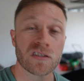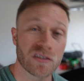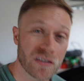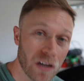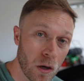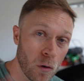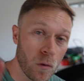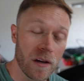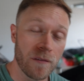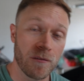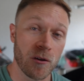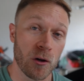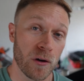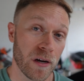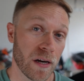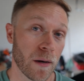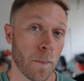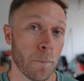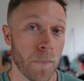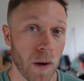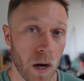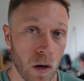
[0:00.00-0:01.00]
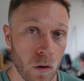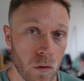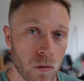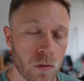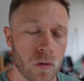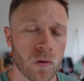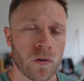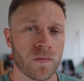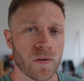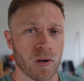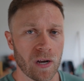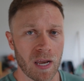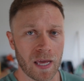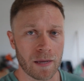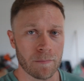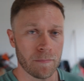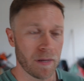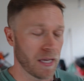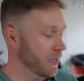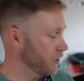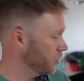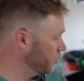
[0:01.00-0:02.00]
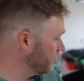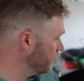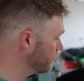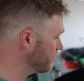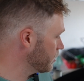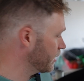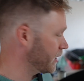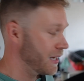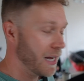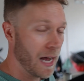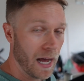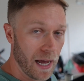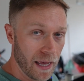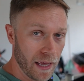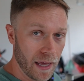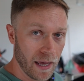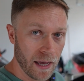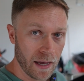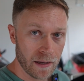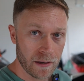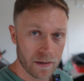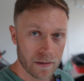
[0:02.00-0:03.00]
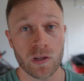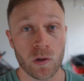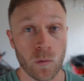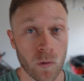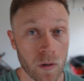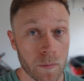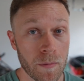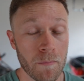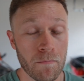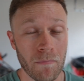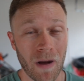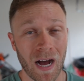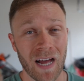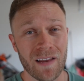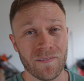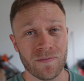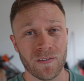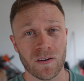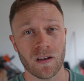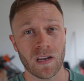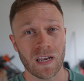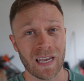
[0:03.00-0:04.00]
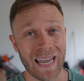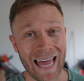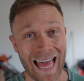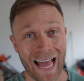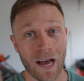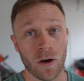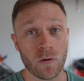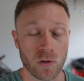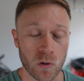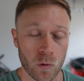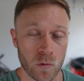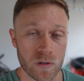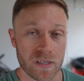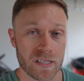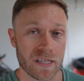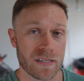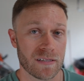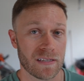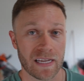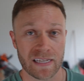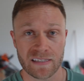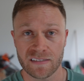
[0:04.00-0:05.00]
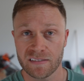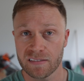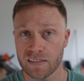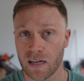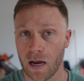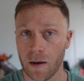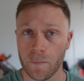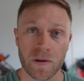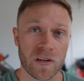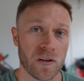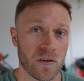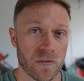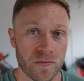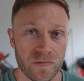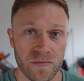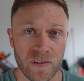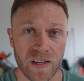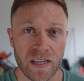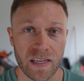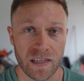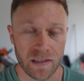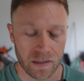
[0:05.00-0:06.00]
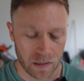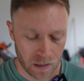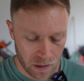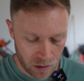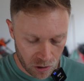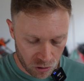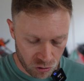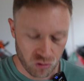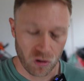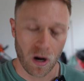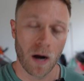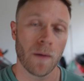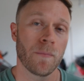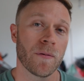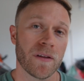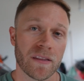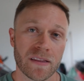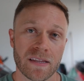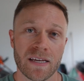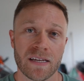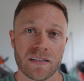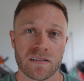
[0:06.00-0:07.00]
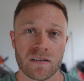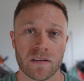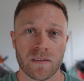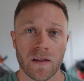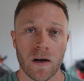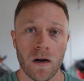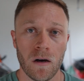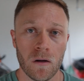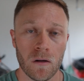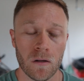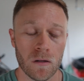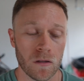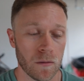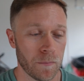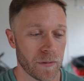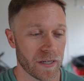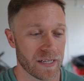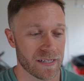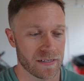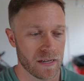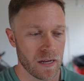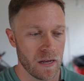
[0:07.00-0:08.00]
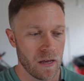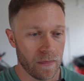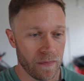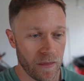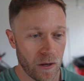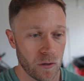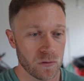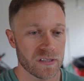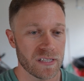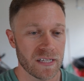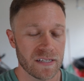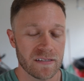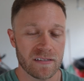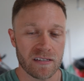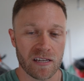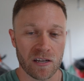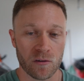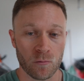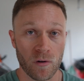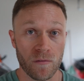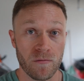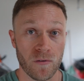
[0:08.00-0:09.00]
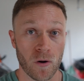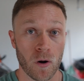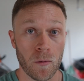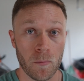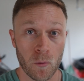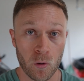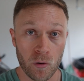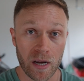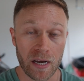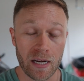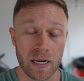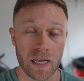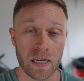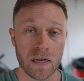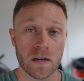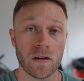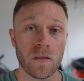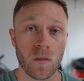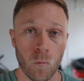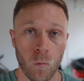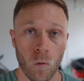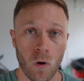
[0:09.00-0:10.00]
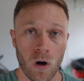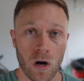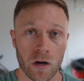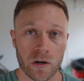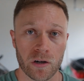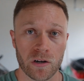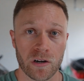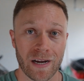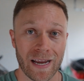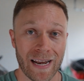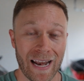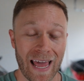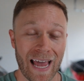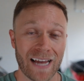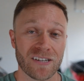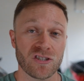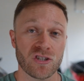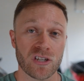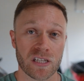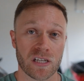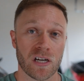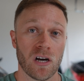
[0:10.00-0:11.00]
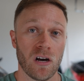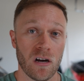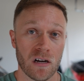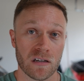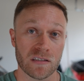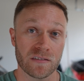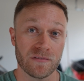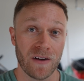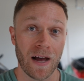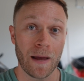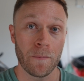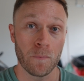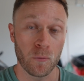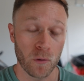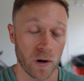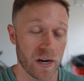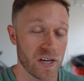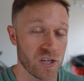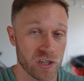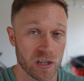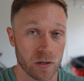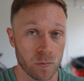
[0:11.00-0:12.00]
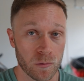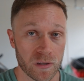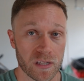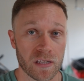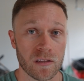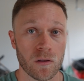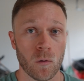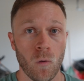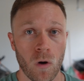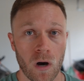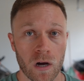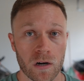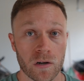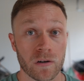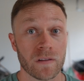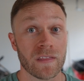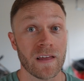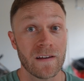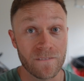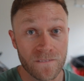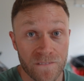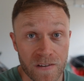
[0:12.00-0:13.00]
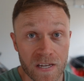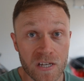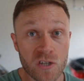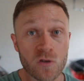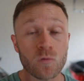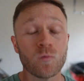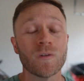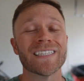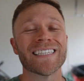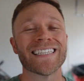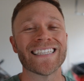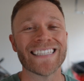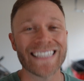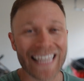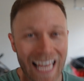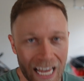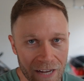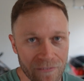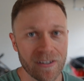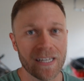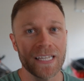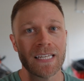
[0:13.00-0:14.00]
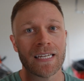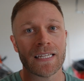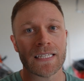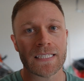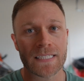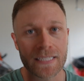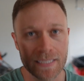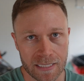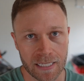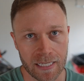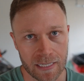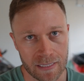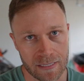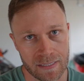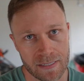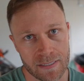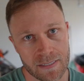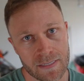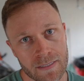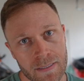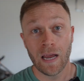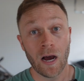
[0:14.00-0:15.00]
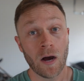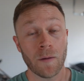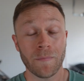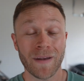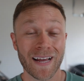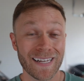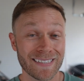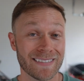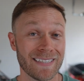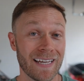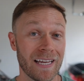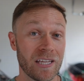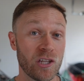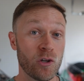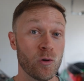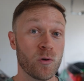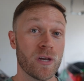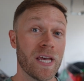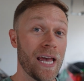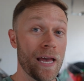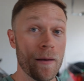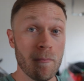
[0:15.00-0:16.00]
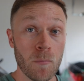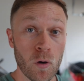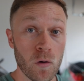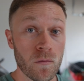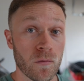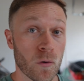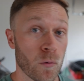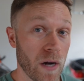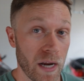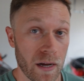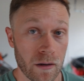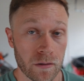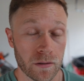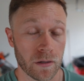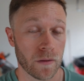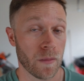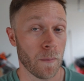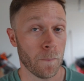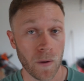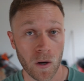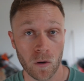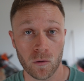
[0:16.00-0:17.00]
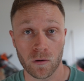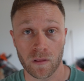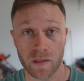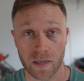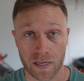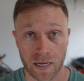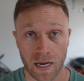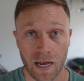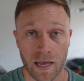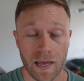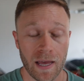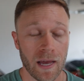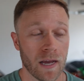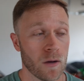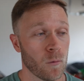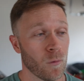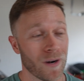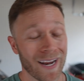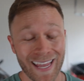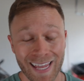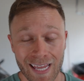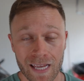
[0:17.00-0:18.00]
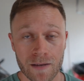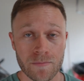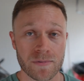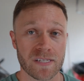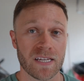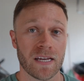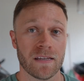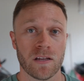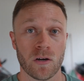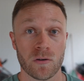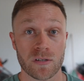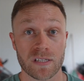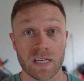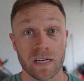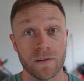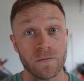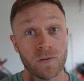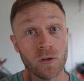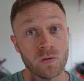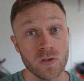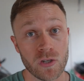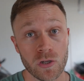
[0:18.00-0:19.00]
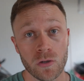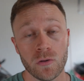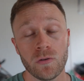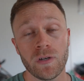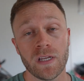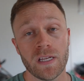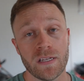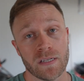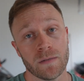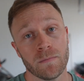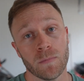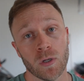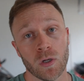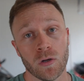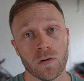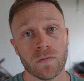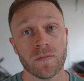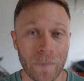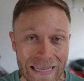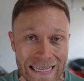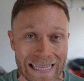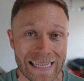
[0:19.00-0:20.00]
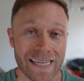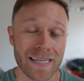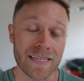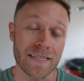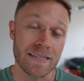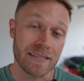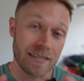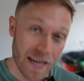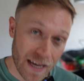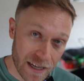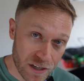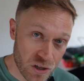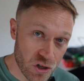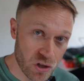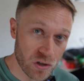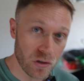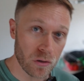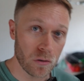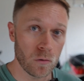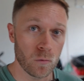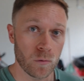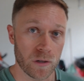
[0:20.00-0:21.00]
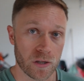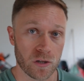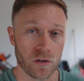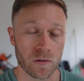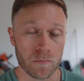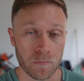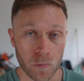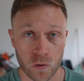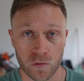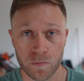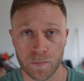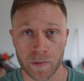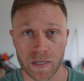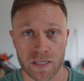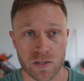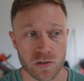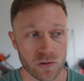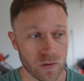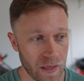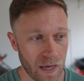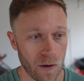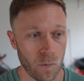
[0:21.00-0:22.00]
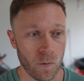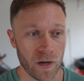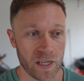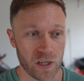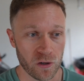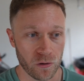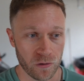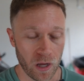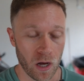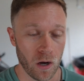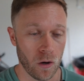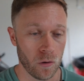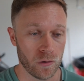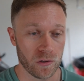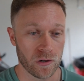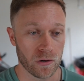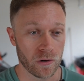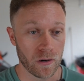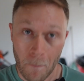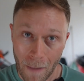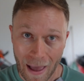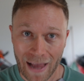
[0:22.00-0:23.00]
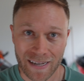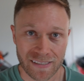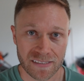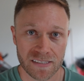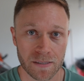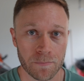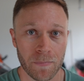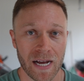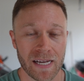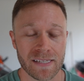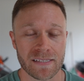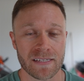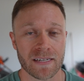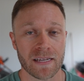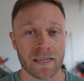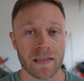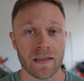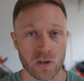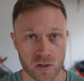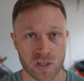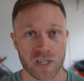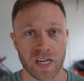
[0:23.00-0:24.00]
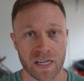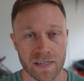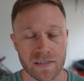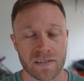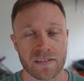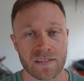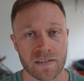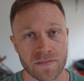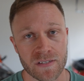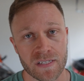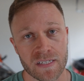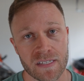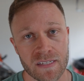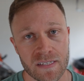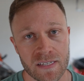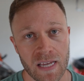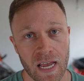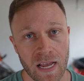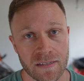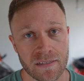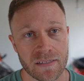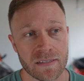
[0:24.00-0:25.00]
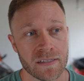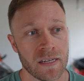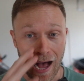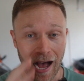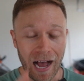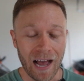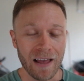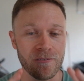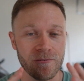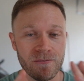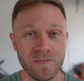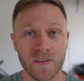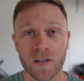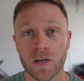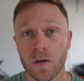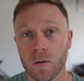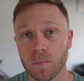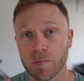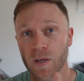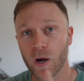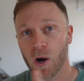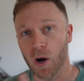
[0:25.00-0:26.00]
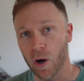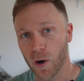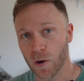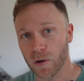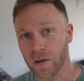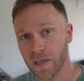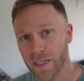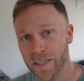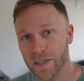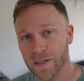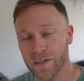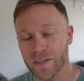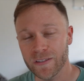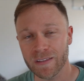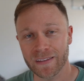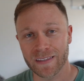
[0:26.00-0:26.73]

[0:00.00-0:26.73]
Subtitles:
So if you're in a boat or if you're like me and you're using a kayak, you want to be mindful of loud noises like stomping your feet, dropping things on the hull, because those things can reverberate into the water and actually cause vibration within the water that fish will definitely sense. Now, I'm not saying you can't move around on the boat or the kayak. What I am saying though is that if you do need to move, be intentional with your movement so that way you know you're maximizing your chances of success. I filmed earlier